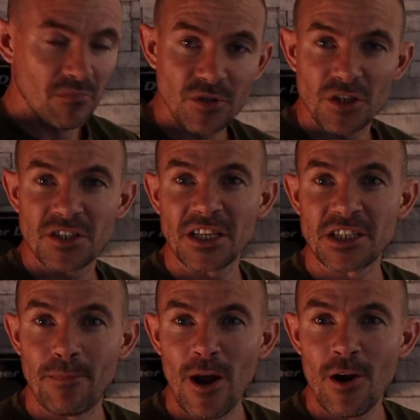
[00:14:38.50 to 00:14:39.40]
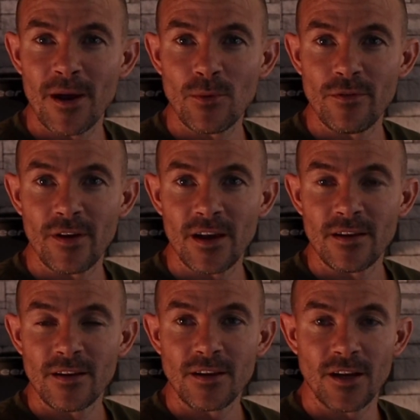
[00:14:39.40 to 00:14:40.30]
just experiment with it.
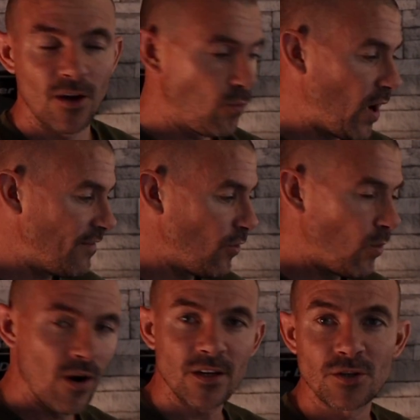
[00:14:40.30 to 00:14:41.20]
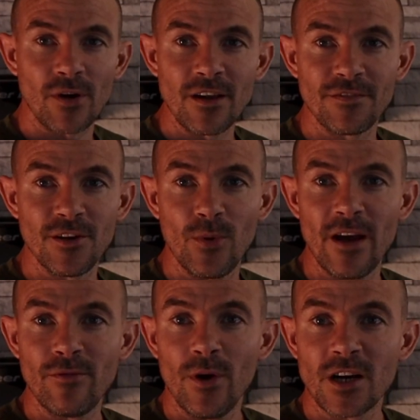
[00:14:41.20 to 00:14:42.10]
You know, whatever works great for you,
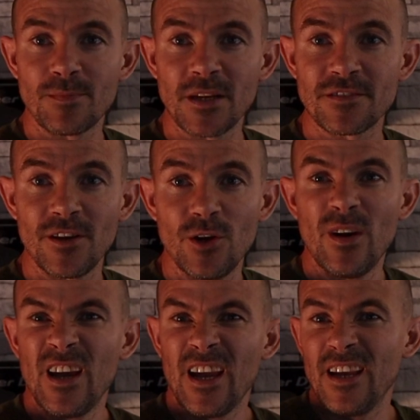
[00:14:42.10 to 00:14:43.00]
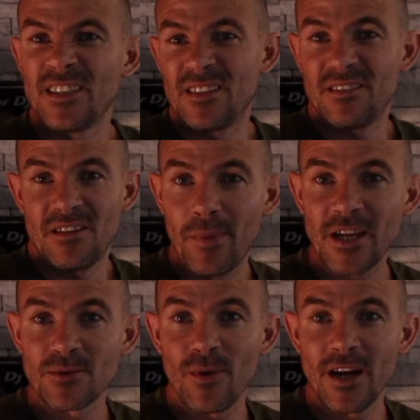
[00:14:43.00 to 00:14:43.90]
whatever works best for you is the
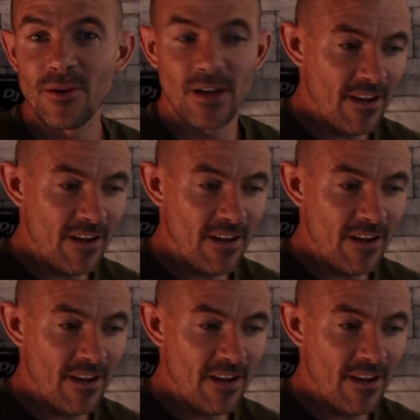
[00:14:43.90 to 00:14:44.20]
best way of doing it.